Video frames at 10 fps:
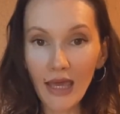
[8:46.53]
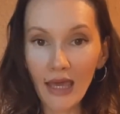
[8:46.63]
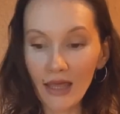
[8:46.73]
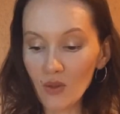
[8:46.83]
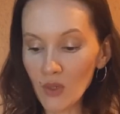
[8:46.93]

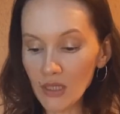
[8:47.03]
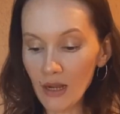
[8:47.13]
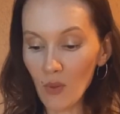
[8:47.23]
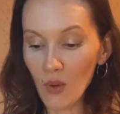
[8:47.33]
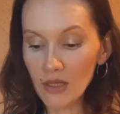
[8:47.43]
And the one that
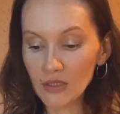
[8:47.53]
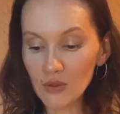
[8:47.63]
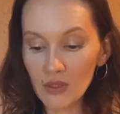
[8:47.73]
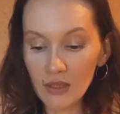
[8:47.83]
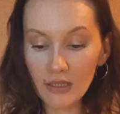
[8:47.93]
I wear
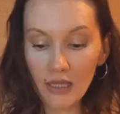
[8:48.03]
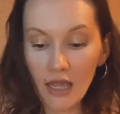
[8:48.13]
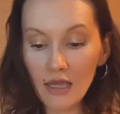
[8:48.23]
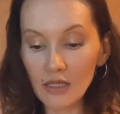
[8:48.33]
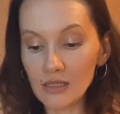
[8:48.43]
during the
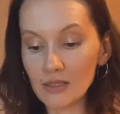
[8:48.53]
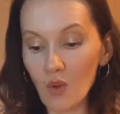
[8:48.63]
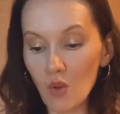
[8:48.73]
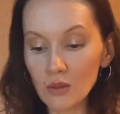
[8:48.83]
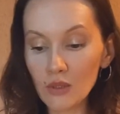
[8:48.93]
day is
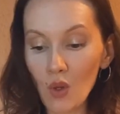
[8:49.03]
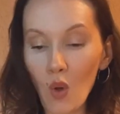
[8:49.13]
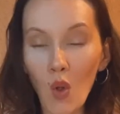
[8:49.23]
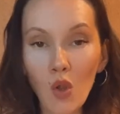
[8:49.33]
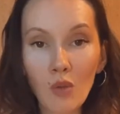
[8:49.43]
called
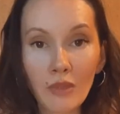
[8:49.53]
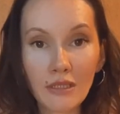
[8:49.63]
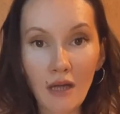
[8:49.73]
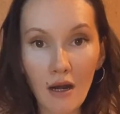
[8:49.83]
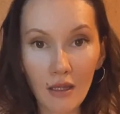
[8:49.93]
Call Me
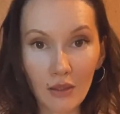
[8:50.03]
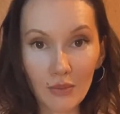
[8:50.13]
Darling.